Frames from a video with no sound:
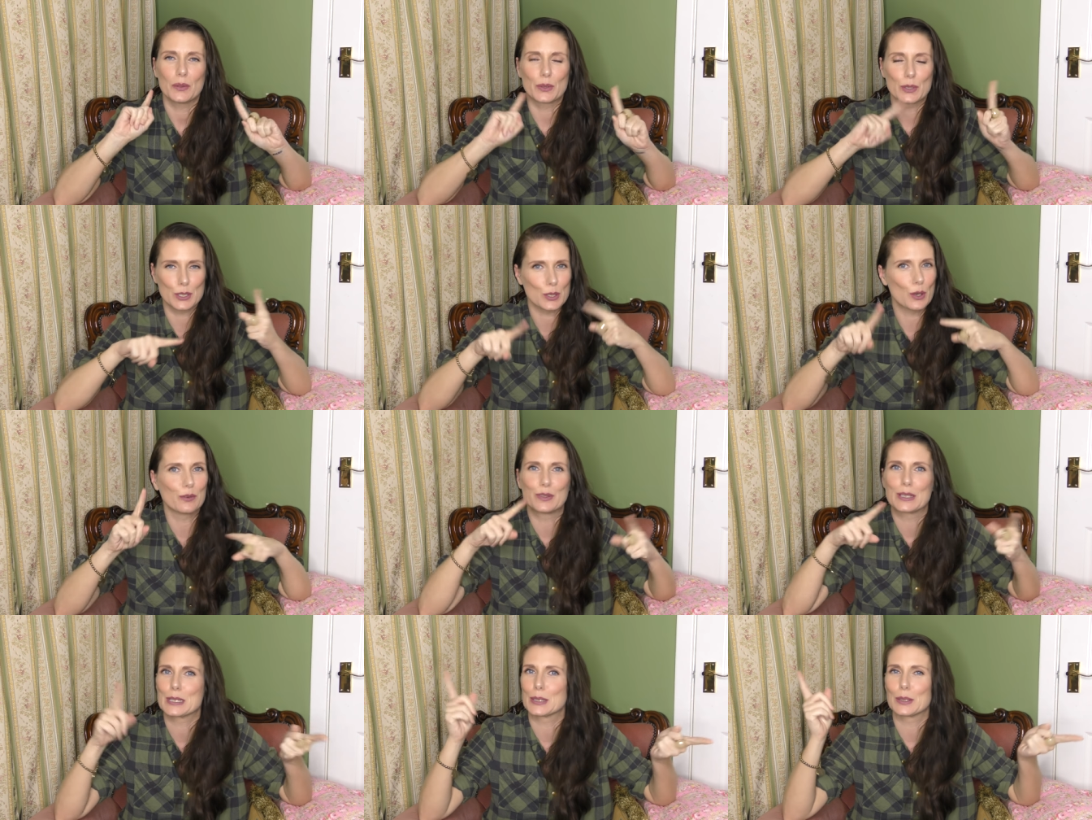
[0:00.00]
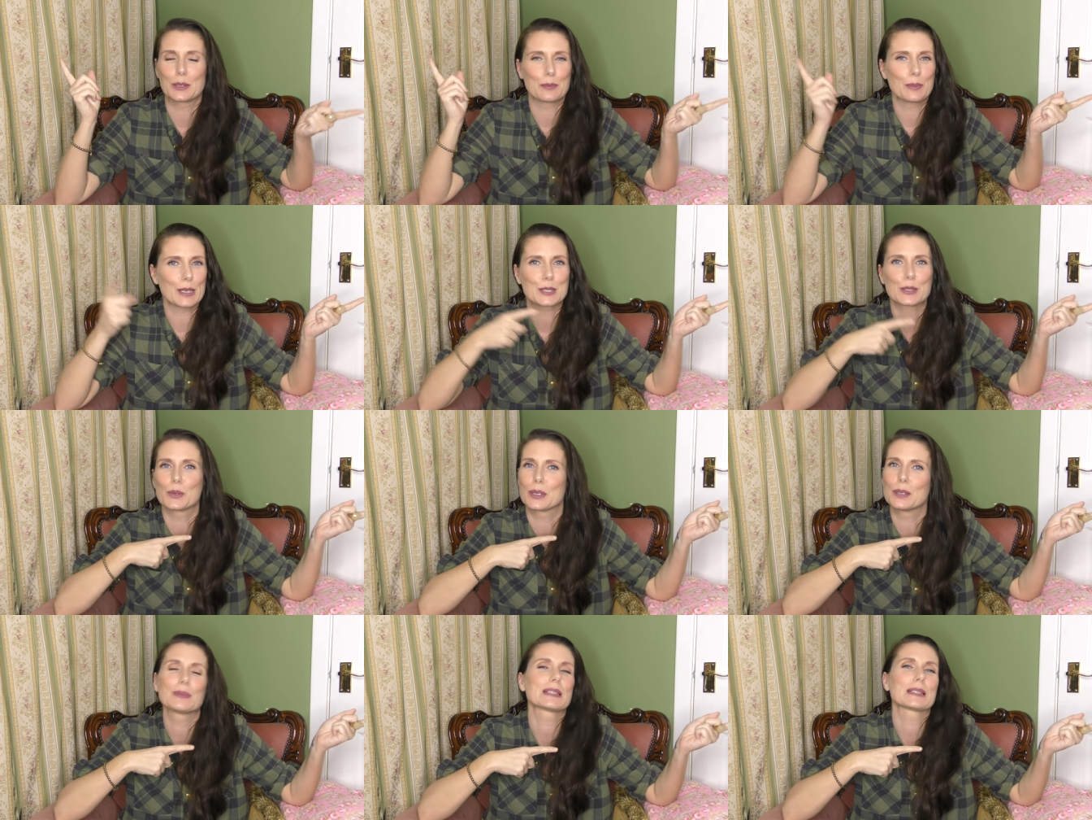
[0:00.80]
There's obviously going to be a
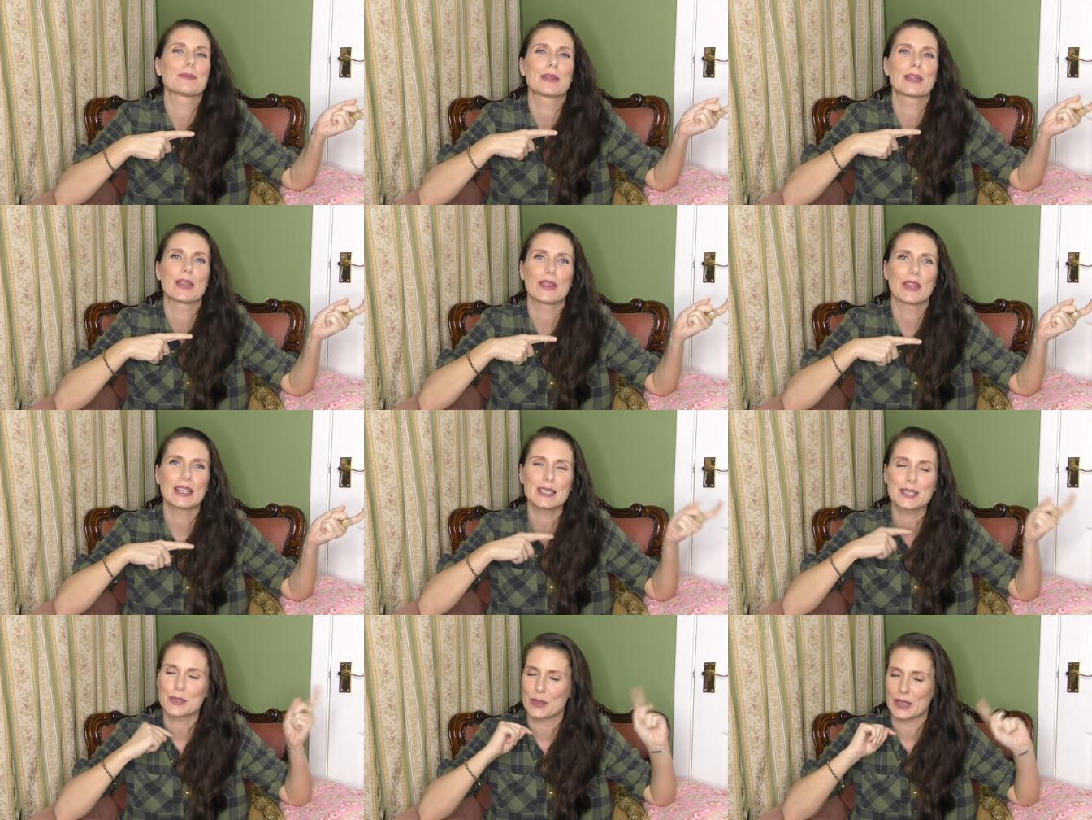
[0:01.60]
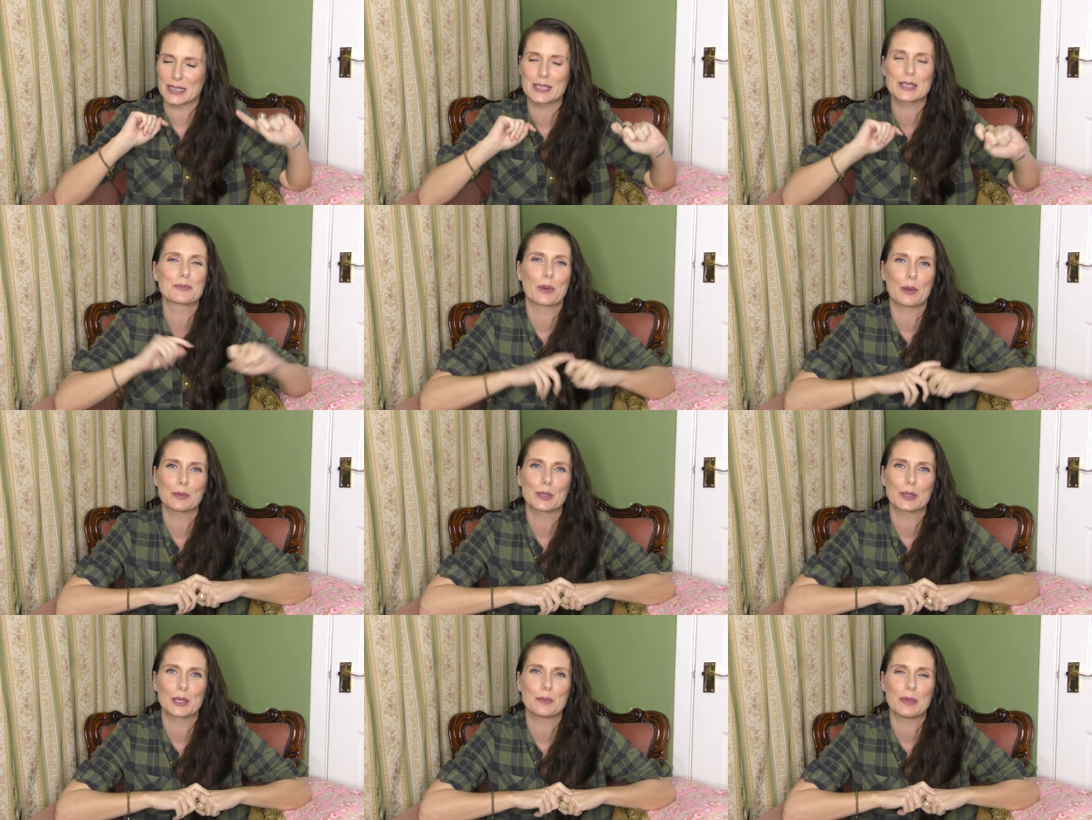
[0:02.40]
story with some of the things, so this is
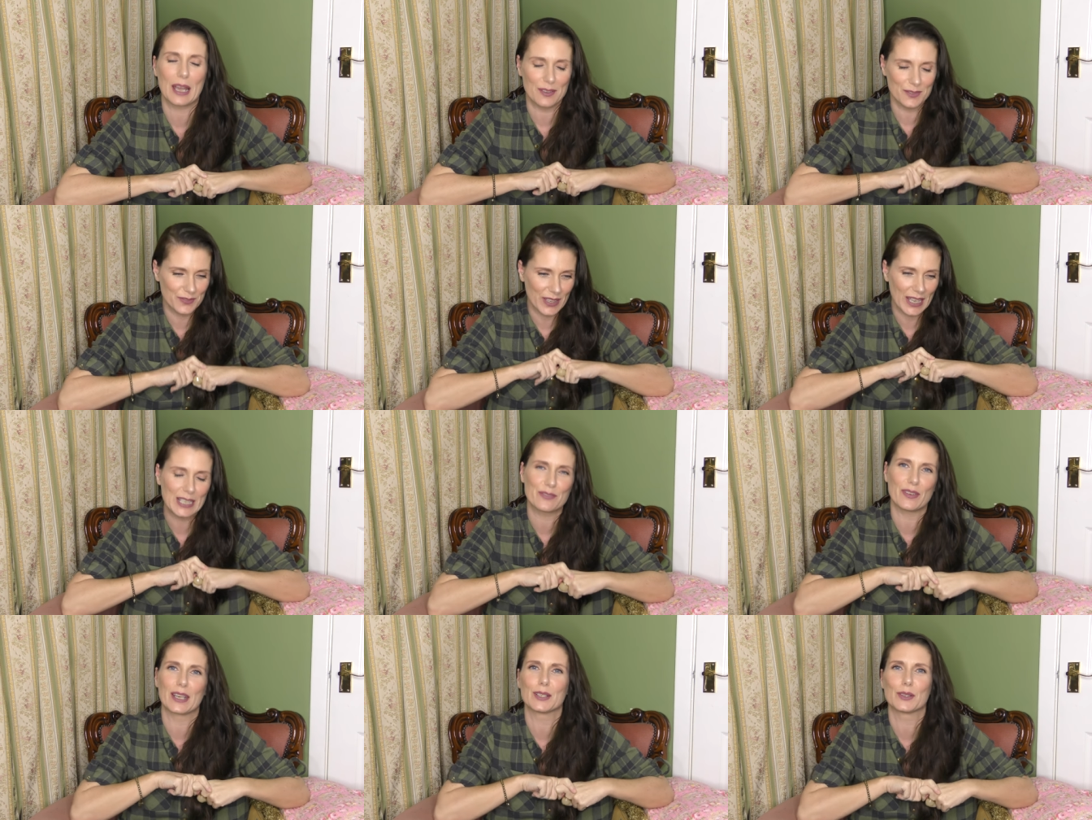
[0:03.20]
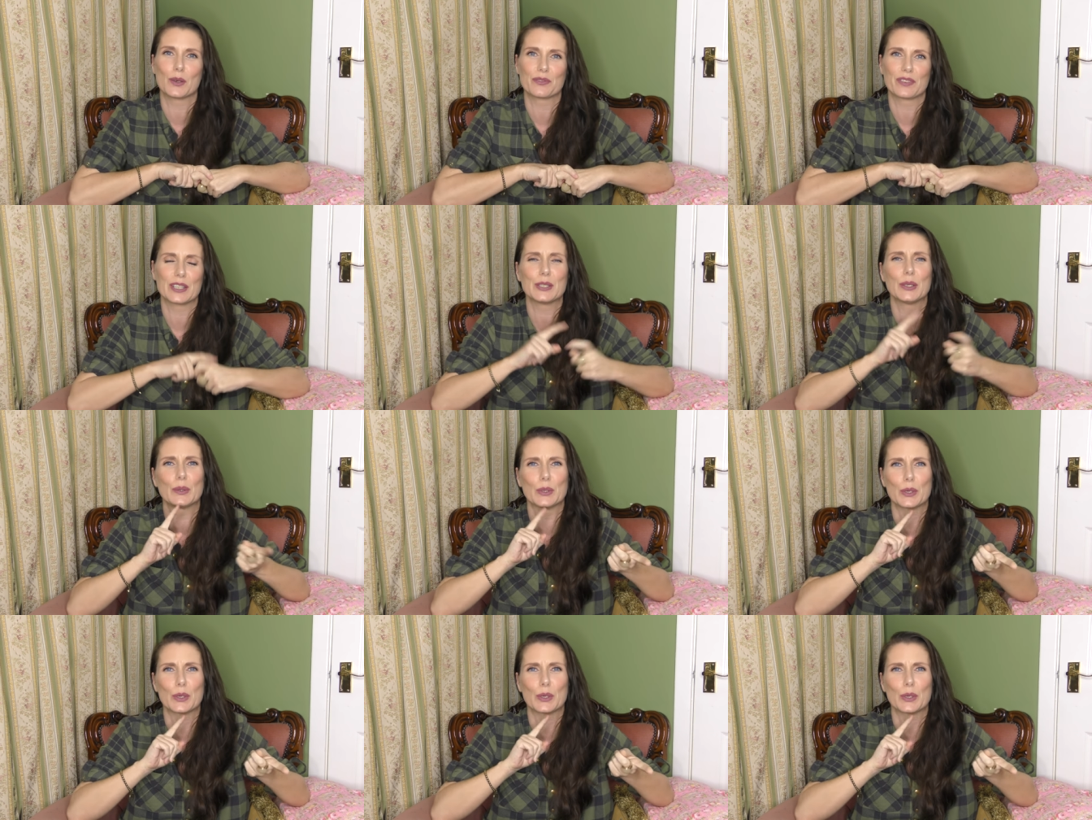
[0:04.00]
probably going to be a very, very long video.